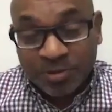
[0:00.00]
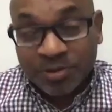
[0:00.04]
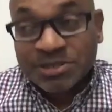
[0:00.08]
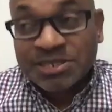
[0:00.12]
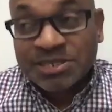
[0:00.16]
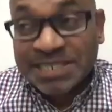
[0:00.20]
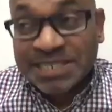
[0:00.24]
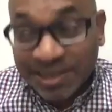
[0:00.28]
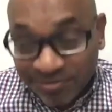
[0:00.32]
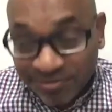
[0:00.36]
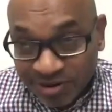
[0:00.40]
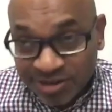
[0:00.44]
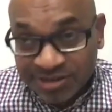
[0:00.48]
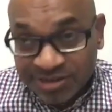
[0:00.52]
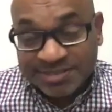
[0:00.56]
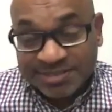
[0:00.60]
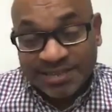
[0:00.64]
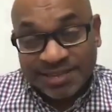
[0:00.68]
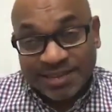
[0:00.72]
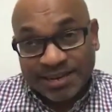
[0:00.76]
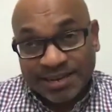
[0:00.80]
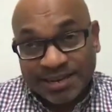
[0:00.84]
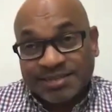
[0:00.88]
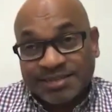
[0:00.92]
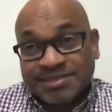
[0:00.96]
several
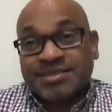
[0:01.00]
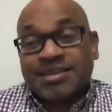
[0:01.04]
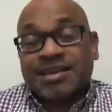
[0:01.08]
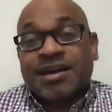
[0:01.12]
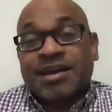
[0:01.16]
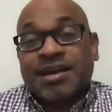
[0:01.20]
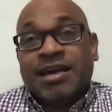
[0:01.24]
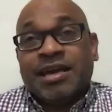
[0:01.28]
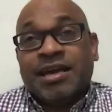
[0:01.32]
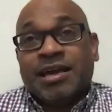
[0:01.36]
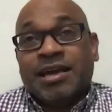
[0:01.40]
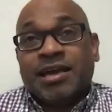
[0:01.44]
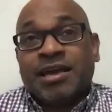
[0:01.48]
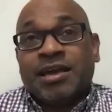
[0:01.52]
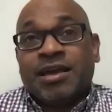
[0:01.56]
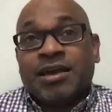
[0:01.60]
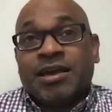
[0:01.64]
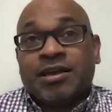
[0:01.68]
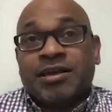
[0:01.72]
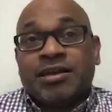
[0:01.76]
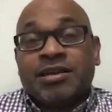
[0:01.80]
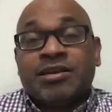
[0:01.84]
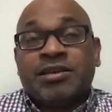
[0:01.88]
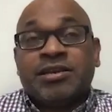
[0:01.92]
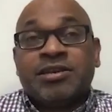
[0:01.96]
theories
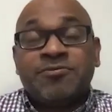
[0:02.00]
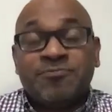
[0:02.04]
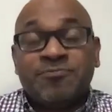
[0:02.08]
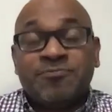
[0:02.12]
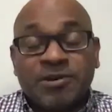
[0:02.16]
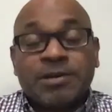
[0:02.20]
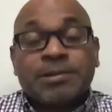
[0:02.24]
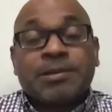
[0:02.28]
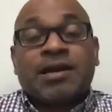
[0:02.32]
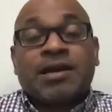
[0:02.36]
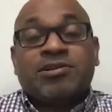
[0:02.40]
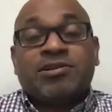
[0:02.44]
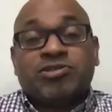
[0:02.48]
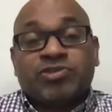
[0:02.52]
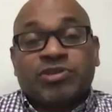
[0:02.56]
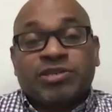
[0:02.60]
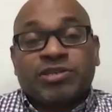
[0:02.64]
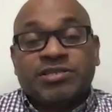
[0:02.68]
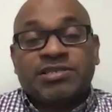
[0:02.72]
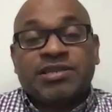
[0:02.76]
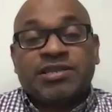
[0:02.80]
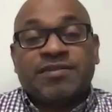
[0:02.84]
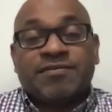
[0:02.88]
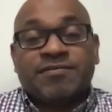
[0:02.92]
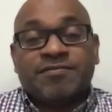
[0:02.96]
in different
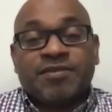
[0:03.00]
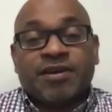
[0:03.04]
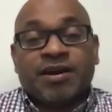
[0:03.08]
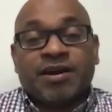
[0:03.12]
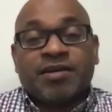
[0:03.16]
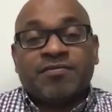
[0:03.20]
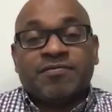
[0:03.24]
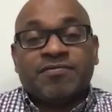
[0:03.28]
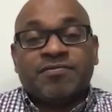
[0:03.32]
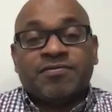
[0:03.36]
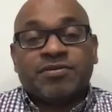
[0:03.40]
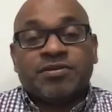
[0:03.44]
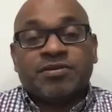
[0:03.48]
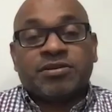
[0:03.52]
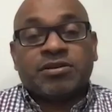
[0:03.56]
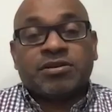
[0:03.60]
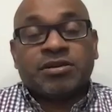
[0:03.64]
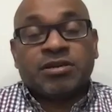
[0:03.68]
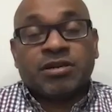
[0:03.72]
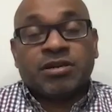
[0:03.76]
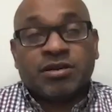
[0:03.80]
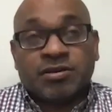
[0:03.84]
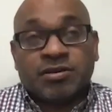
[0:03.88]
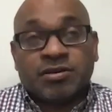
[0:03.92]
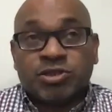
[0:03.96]
countries have
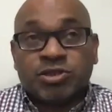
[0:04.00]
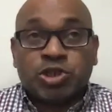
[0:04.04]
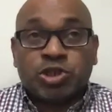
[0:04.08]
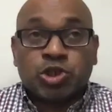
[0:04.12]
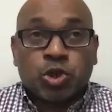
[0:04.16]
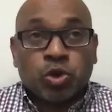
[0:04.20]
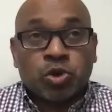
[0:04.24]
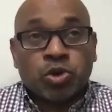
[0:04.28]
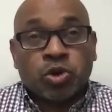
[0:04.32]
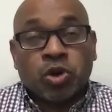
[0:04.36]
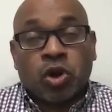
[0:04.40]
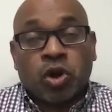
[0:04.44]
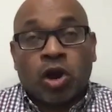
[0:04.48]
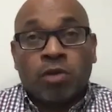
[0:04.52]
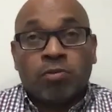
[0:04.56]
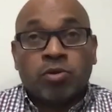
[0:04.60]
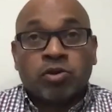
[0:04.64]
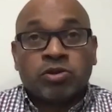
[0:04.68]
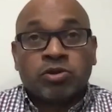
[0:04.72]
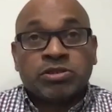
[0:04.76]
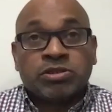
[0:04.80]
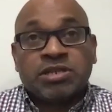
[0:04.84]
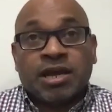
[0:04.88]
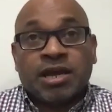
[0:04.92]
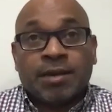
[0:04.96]
shown
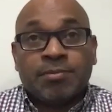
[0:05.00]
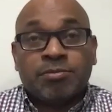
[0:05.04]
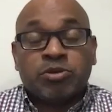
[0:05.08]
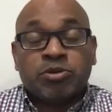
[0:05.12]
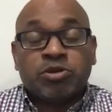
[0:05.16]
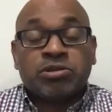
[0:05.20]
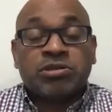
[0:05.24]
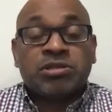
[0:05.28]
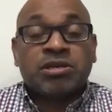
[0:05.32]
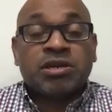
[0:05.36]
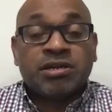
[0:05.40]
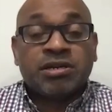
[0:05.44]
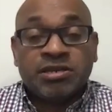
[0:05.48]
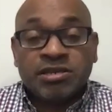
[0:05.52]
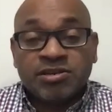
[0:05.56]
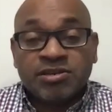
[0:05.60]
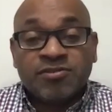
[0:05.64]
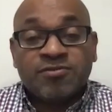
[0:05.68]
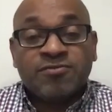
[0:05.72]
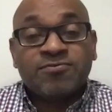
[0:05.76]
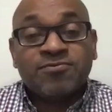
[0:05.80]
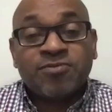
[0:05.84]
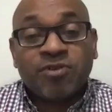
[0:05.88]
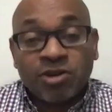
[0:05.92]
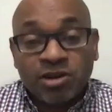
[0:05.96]
almost up to 30 to
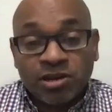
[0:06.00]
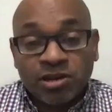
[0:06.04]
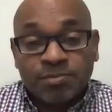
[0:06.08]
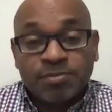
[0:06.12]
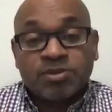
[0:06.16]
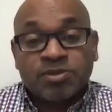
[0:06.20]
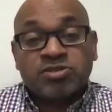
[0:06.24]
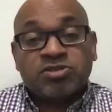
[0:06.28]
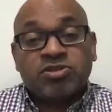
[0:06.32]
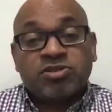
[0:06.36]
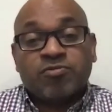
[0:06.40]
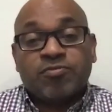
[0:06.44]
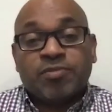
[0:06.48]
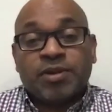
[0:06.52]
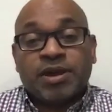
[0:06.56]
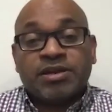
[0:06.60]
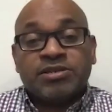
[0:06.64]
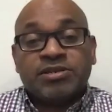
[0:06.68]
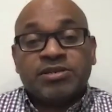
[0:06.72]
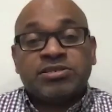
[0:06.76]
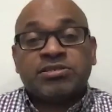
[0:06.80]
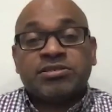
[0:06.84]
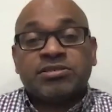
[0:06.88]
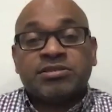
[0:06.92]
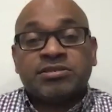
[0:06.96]
40% of
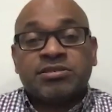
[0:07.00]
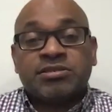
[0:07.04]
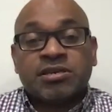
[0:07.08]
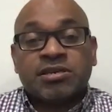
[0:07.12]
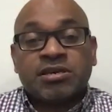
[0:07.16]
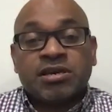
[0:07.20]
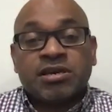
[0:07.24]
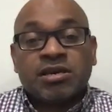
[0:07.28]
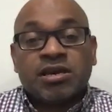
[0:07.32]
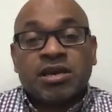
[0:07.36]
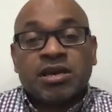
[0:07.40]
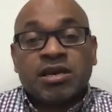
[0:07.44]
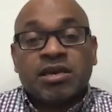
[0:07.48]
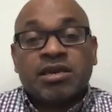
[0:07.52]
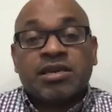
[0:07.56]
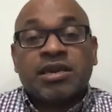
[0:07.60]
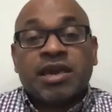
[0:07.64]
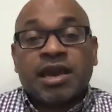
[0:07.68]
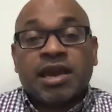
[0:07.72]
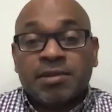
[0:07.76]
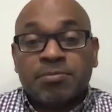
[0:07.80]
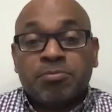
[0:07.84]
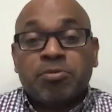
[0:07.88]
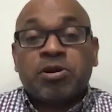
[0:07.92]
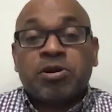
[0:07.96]
patients
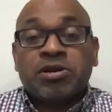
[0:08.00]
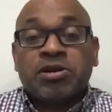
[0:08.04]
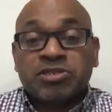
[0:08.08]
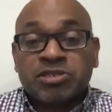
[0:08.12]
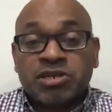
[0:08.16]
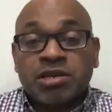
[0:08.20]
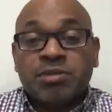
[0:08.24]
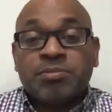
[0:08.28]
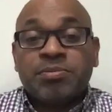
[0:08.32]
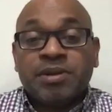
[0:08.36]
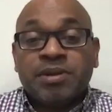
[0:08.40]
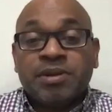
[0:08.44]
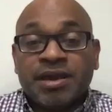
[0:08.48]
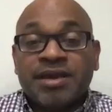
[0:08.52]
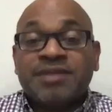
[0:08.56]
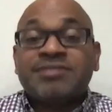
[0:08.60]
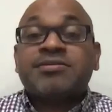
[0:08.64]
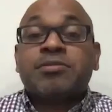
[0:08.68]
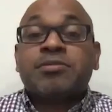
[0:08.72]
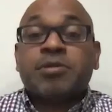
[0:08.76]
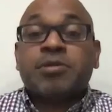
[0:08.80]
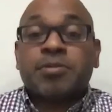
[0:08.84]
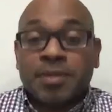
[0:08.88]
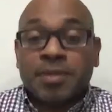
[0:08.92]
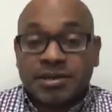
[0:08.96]
can potentially be
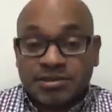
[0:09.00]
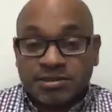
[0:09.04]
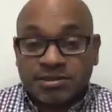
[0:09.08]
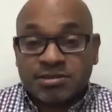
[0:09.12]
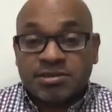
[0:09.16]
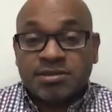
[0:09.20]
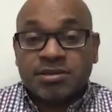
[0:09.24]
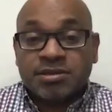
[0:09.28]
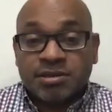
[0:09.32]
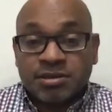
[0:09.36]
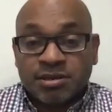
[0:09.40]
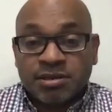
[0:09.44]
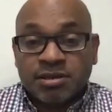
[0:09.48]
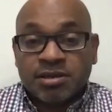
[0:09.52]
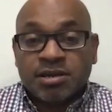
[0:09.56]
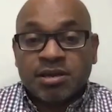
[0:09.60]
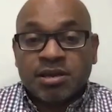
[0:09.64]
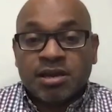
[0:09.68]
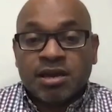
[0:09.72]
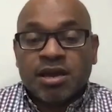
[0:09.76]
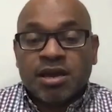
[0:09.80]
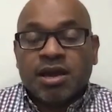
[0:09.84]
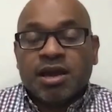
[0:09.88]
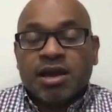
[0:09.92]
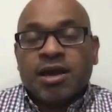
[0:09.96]
asymptomatic.
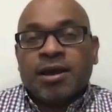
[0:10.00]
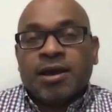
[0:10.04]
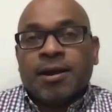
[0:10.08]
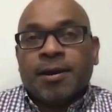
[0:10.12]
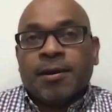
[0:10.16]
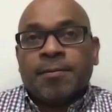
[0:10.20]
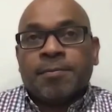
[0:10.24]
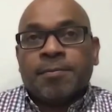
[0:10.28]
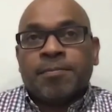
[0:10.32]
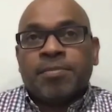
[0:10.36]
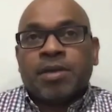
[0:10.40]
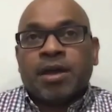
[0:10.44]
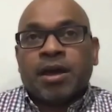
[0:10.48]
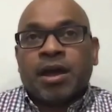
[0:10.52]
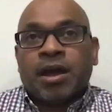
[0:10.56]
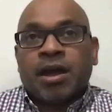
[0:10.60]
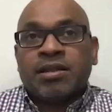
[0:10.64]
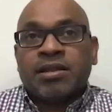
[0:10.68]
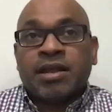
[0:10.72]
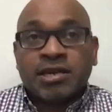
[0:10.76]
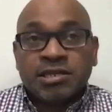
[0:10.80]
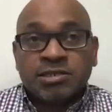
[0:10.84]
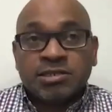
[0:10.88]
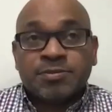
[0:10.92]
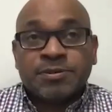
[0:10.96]
And
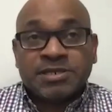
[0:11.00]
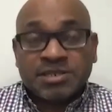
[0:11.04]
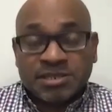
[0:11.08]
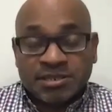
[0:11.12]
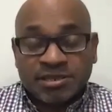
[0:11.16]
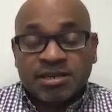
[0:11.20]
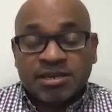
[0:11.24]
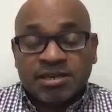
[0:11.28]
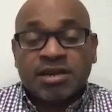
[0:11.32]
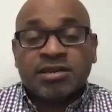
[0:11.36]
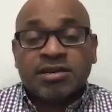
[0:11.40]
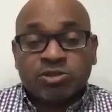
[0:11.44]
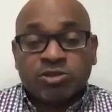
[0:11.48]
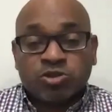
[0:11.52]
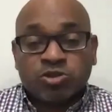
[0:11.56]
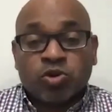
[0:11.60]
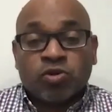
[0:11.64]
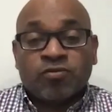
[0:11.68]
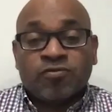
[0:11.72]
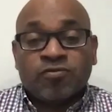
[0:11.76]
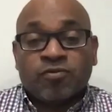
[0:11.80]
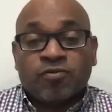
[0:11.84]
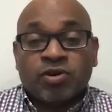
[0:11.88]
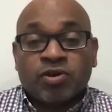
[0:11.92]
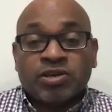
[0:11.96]
that is particularly
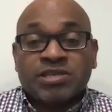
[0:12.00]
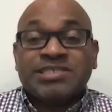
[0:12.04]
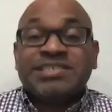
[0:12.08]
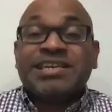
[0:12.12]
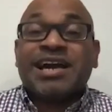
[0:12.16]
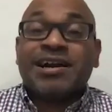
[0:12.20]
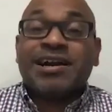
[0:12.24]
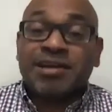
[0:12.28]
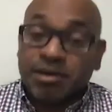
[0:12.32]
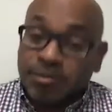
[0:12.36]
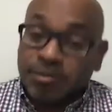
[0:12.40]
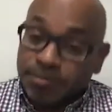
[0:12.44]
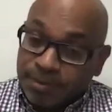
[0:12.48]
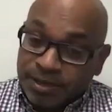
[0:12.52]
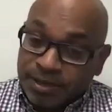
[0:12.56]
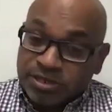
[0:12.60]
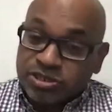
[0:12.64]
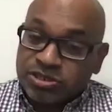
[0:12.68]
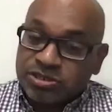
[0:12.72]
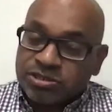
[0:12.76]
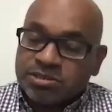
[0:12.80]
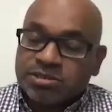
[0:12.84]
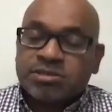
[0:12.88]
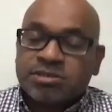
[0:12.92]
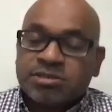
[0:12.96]
so for younger
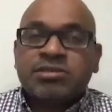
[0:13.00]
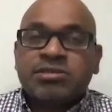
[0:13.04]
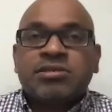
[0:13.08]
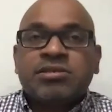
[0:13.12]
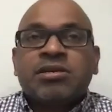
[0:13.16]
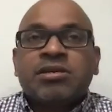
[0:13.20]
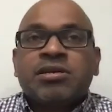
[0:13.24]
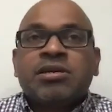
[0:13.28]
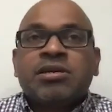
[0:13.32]
patients.